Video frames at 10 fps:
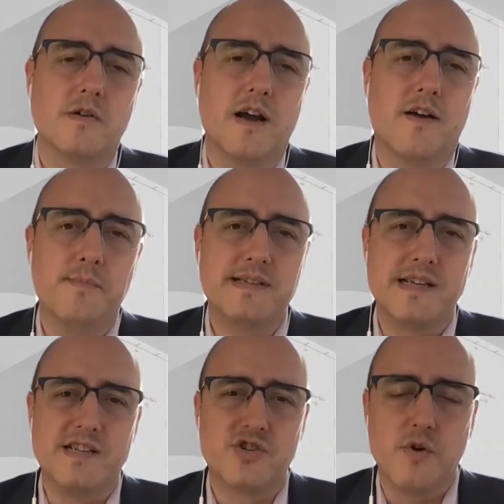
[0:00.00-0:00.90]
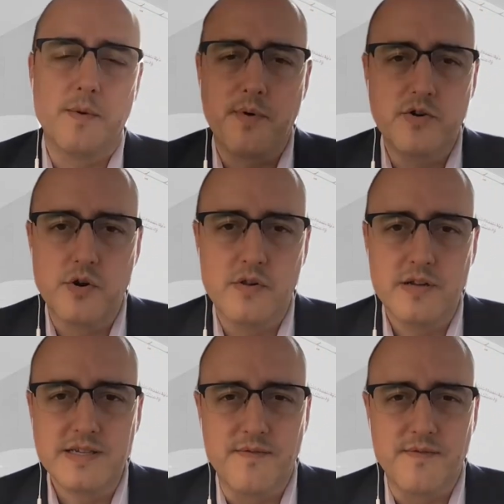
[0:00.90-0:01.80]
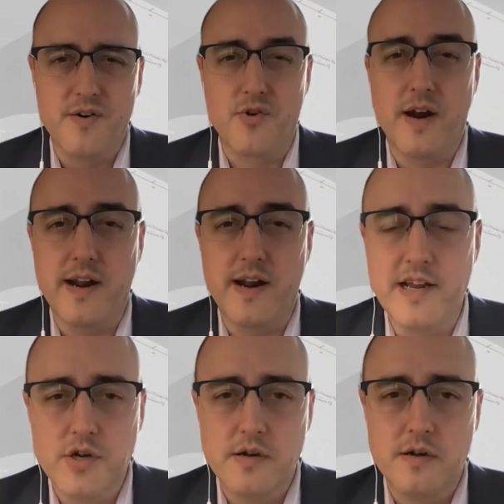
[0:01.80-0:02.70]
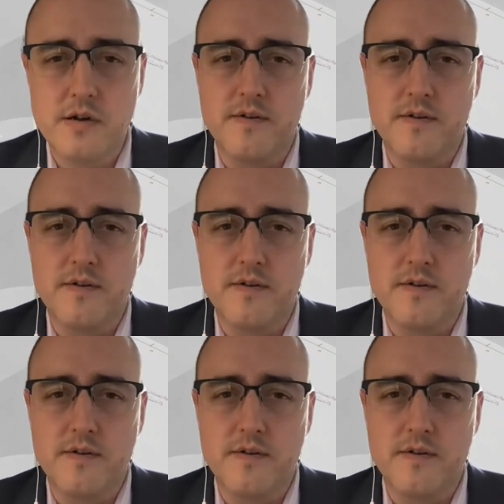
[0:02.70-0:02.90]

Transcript: governments can strip our journalists of their accreditation,